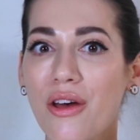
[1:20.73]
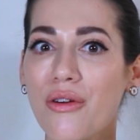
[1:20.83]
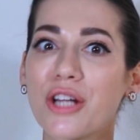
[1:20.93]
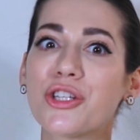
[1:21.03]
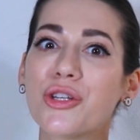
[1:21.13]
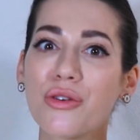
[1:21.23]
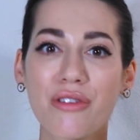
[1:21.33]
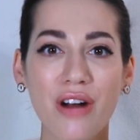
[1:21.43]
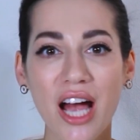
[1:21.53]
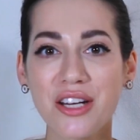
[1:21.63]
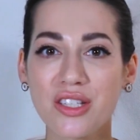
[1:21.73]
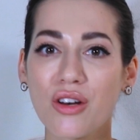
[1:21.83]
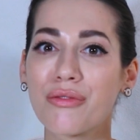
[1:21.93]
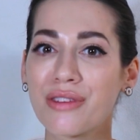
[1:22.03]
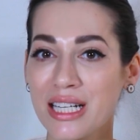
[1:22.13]
There are two varieties
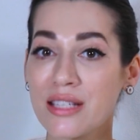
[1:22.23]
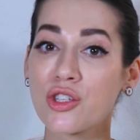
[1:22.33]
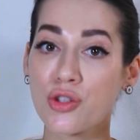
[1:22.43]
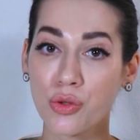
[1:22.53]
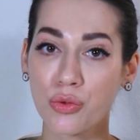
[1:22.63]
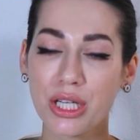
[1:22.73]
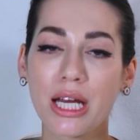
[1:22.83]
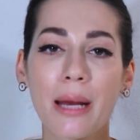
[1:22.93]
of Kyst root.